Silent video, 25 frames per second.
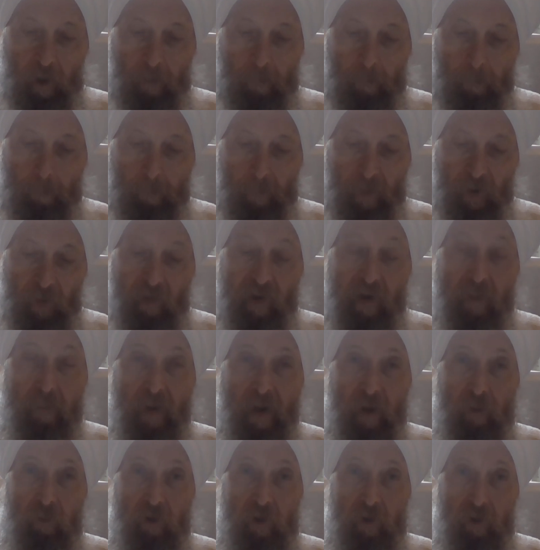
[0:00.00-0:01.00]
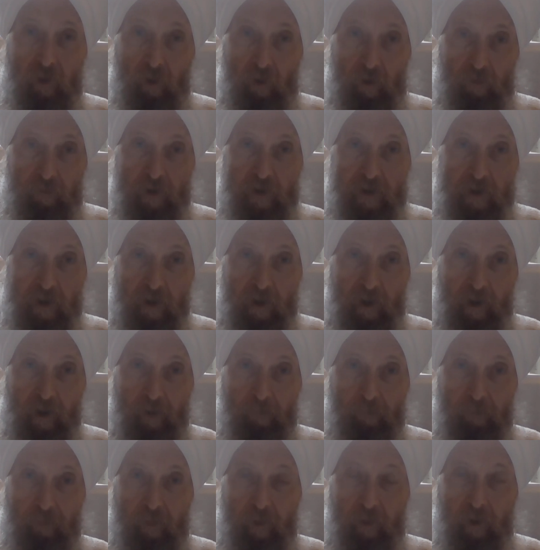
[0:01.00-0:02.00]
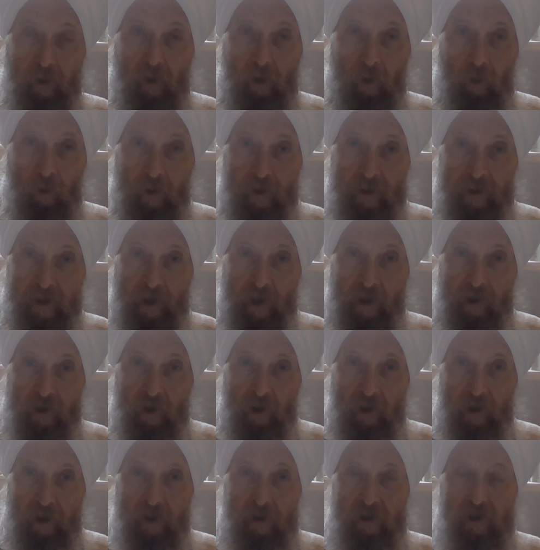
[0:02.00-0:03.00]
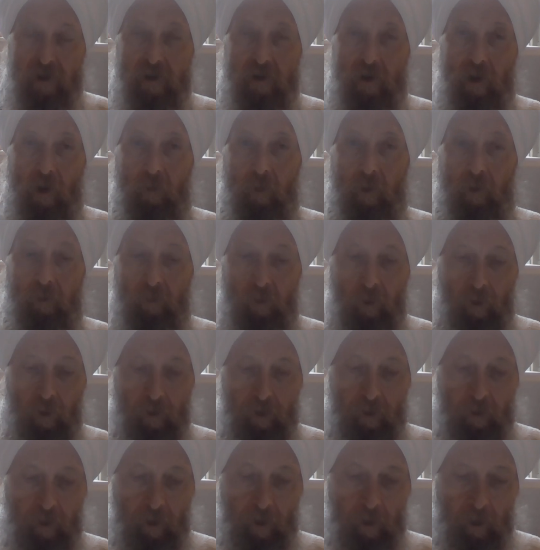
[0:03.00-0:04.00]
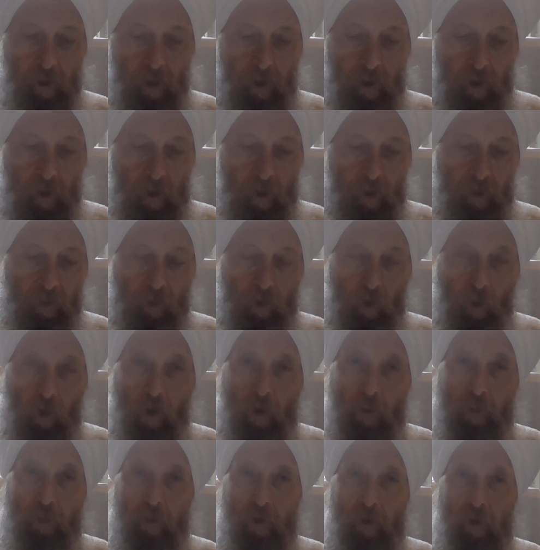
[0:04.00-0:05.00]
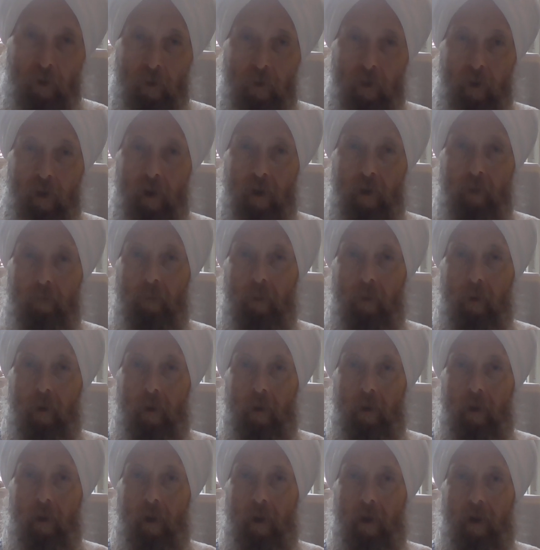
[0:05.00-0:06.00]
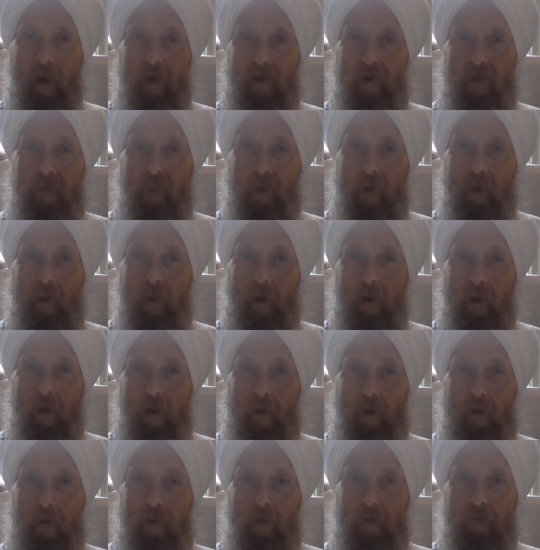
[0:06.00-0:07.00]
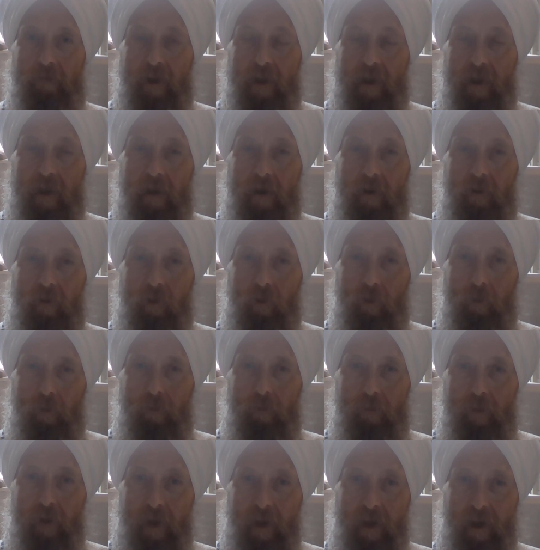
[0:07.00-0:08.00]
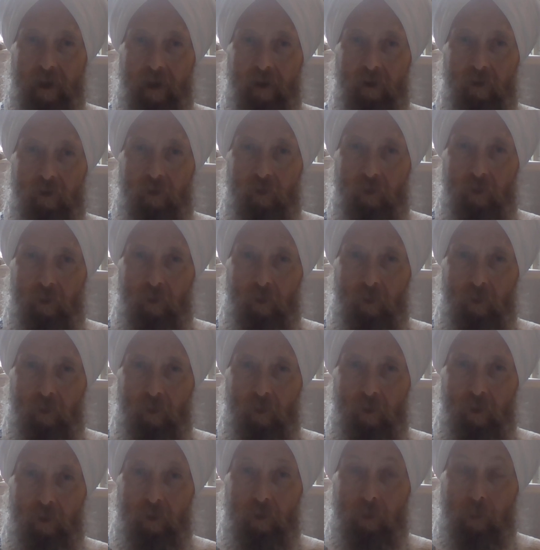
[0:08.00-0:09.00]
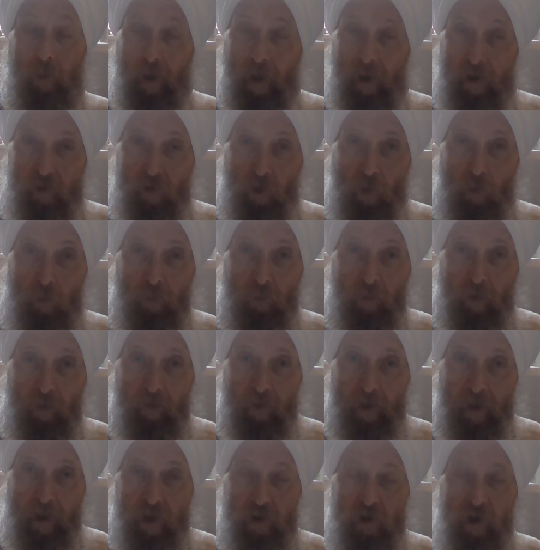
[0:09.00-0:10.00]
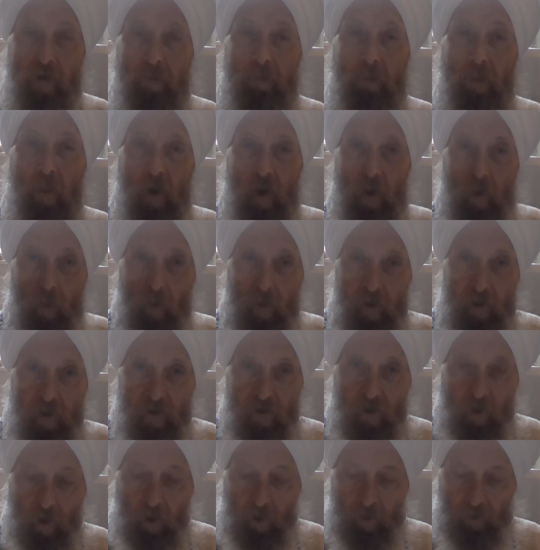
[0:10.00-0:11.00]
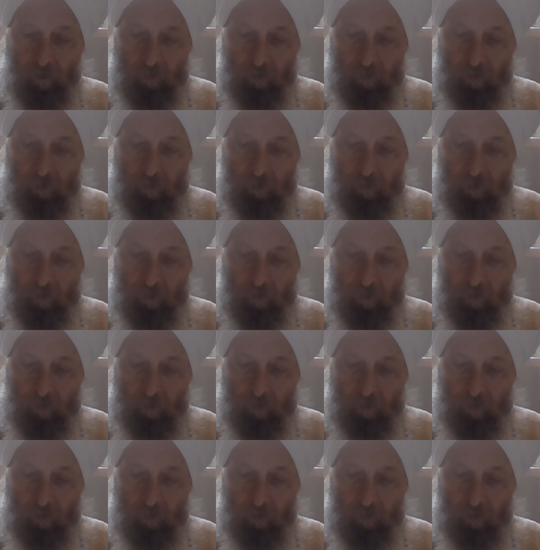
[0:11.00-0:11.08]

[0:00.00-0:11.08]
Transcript: Marymount University in Los Angeles. So we've got the author has been funding through the 3HO Foundation, which has gone